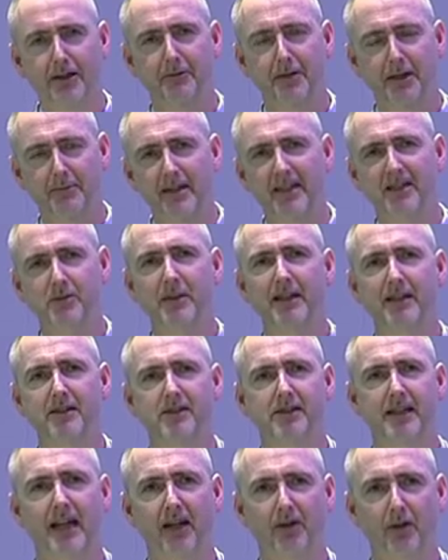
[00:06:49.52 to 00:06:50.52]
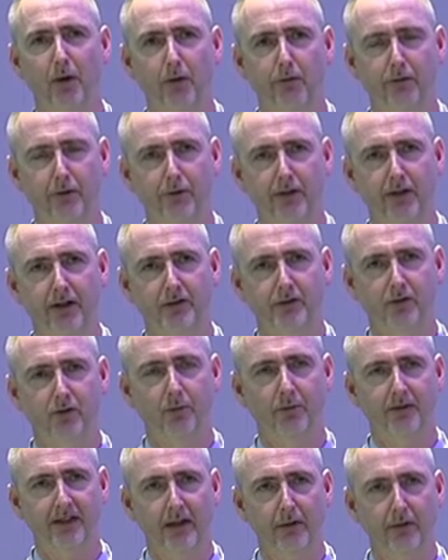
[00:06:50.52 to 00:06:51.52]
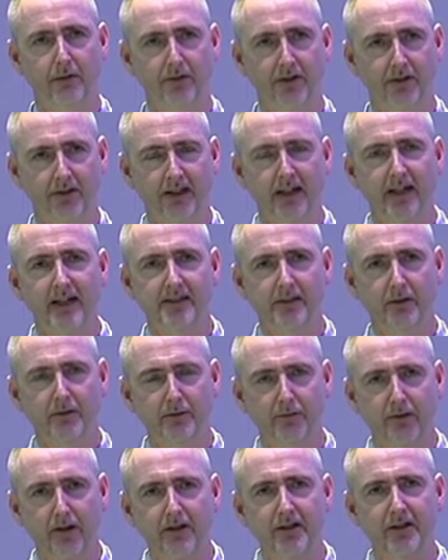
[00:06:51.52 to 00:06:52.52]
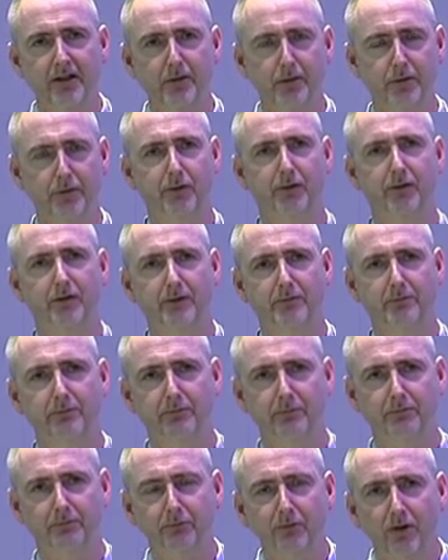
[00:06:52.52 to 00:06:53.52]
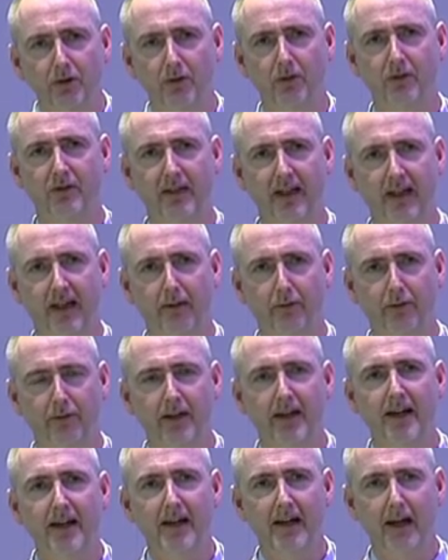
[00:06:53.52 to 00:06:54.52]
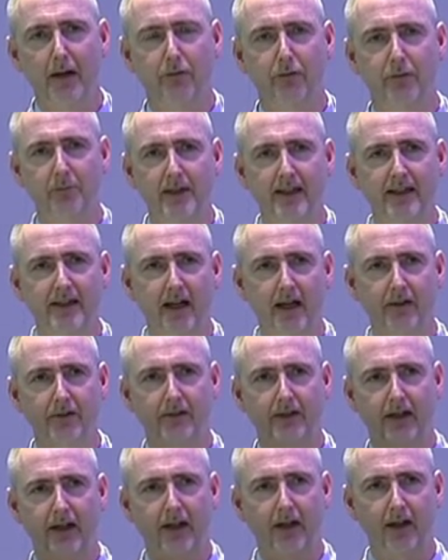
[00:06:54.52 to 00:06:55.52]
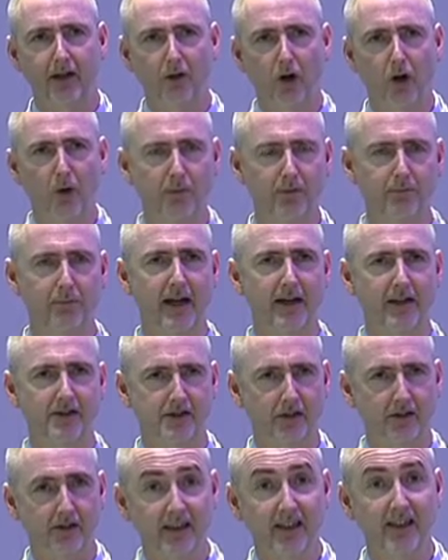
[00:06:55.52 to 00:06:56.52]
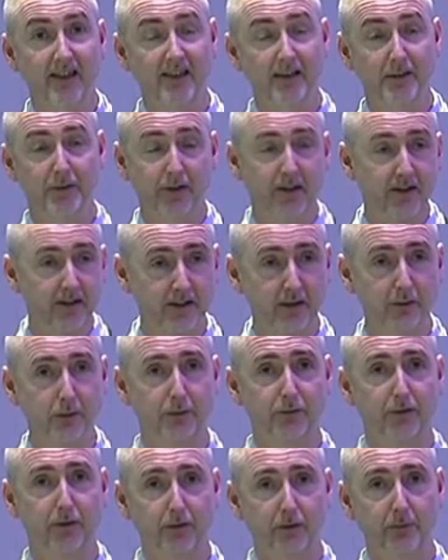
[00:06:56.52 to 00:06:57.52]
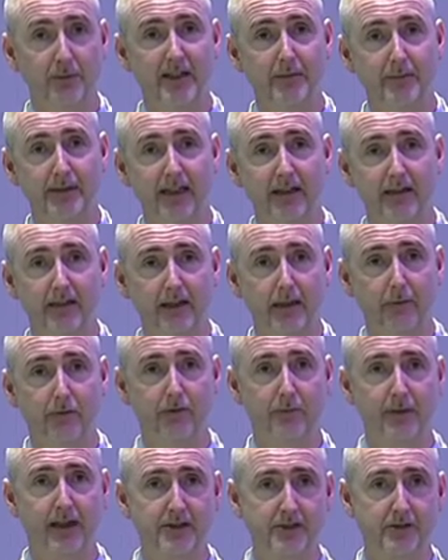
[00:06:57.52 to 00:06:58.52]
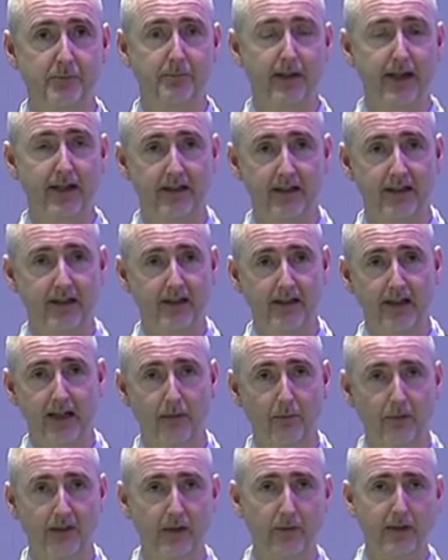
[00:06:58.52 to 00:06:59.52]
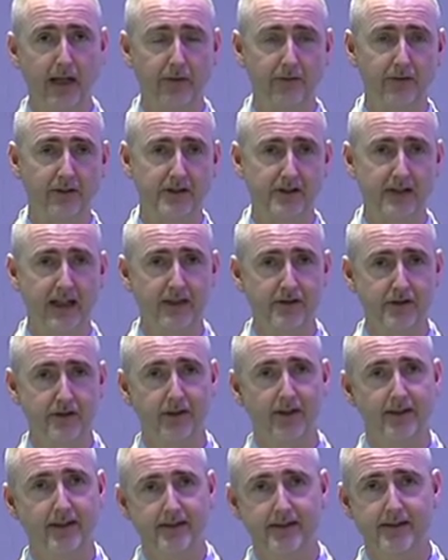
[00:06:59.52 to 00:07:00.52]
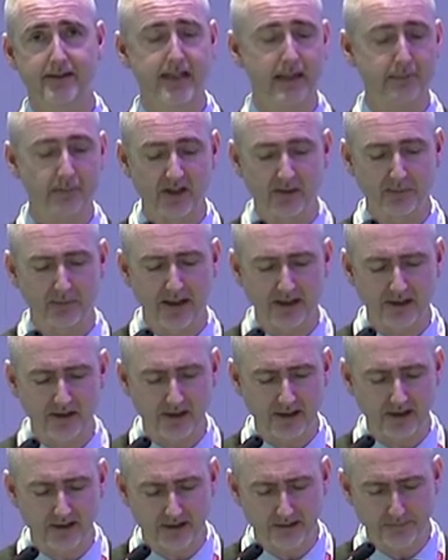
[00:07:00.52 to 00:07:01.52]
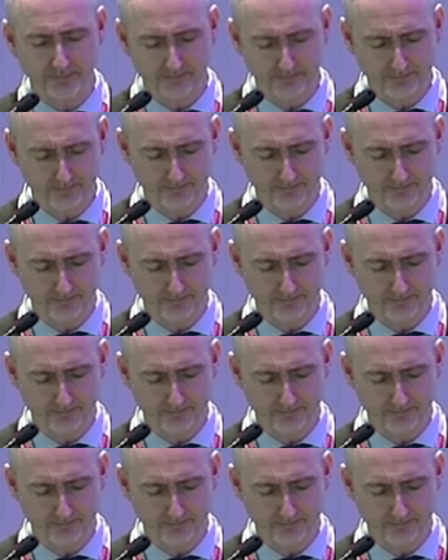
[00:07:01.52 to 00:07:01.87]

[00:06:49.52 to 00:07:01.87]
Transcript: it means we can stand over the figures coming out of it. So it's a very useful tool to have. And for me as a corporate manager, it's very useful for me to be getting the information back in again without having to chase guys to send me spreadsheets.